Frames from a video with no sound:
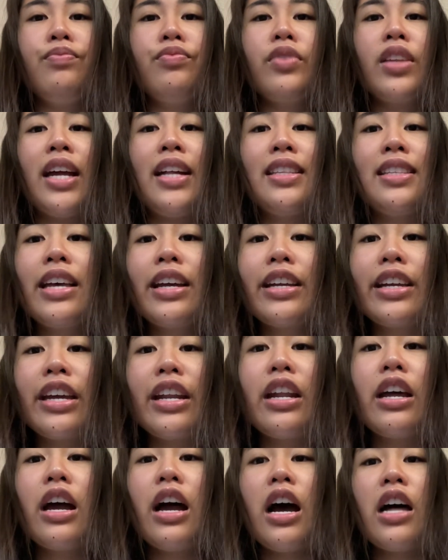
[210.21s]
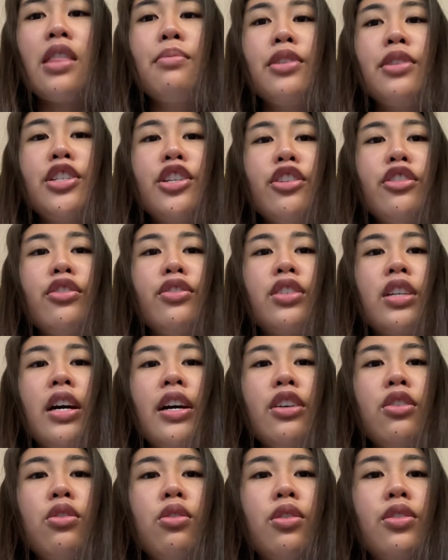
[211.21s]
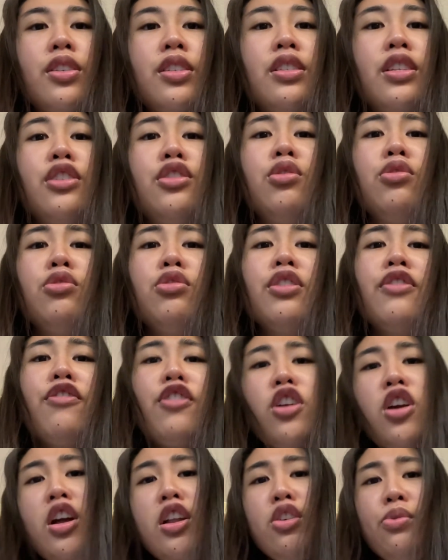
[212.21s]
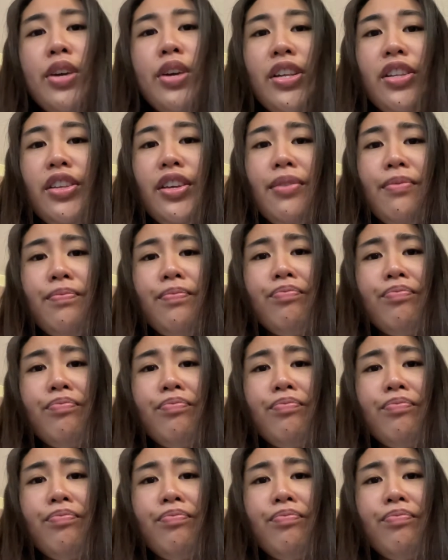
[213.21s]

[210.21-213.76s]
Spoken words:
And second, how the material taught in courses is usually forgotten quickly.